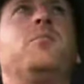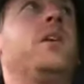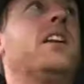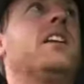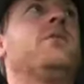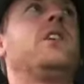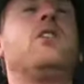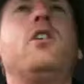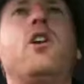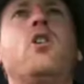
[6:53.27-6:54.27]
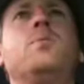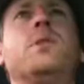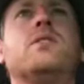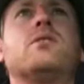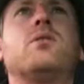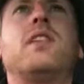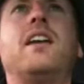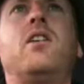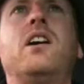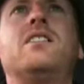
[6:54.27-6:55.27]
But if you're not open to
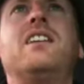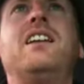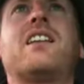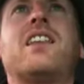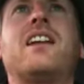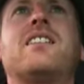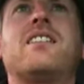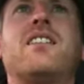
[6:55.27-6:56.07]
that idea, that